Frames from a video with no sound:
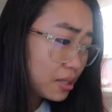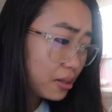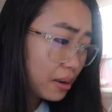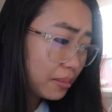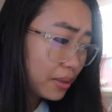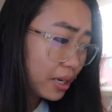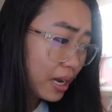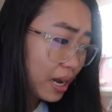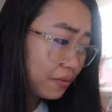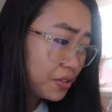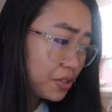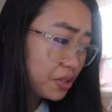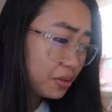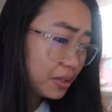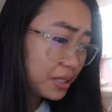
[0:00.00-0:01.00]
So I'm gonna have
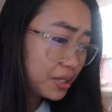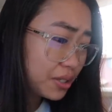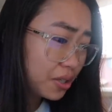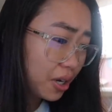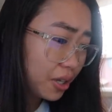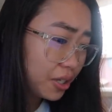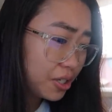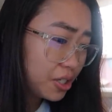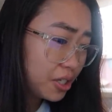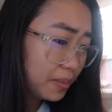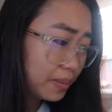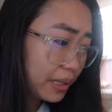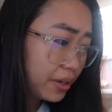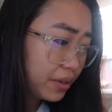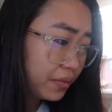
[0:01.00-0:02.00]
to do a
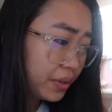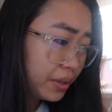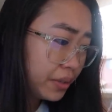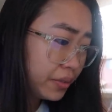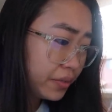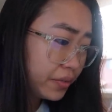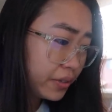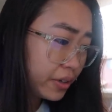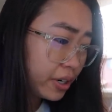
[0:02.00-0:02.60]
scholarship interview